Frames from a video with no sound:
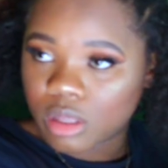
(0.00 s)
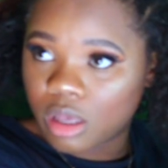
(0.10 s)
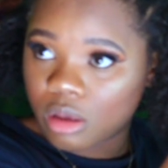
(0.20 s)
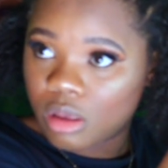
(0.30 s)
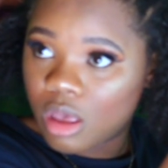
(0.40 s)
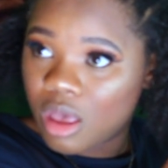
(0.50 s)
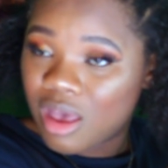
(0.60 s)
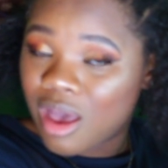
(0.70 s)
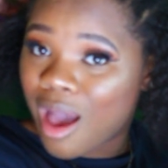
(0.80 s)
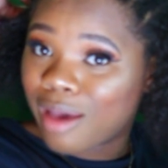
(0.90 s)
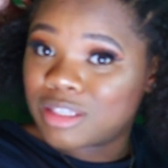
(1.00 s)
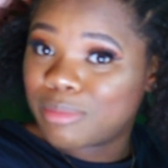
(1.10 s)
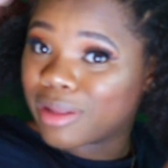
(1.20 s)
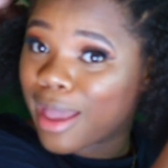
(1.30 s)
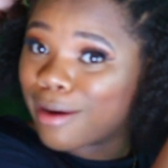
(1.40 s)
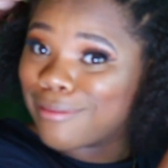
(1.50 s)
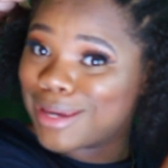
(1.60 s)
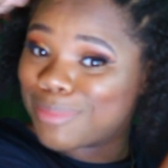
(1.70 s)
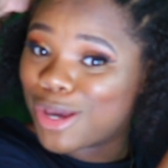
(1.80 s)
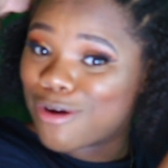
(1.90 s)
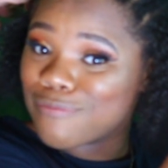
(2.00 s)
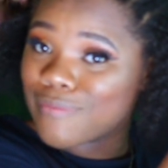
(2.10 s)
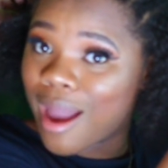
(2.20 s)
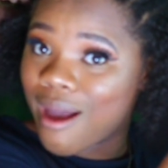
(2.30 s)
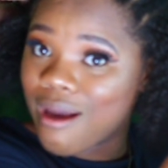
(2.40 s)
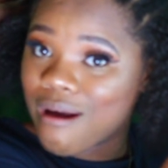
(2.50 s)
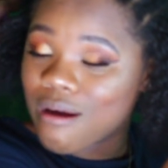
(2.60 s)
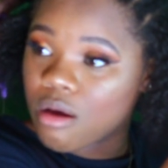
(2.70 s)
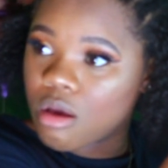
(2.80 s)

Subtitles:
Like, I used to be on that creamy crack,